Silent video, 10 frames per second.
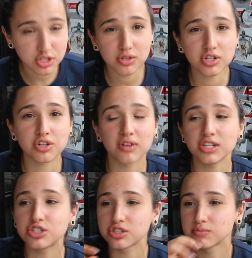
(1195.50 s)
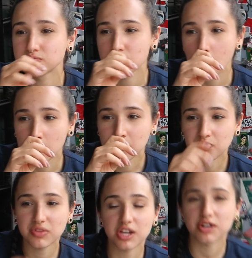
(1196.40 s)
So the crunch
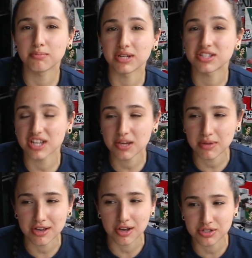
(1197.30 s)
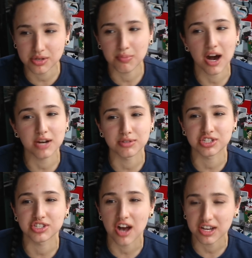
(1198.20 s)
that you're missing because the bottom
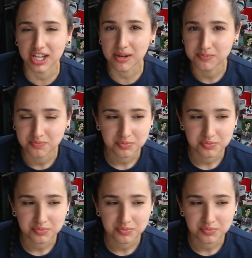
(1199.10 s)
is soggy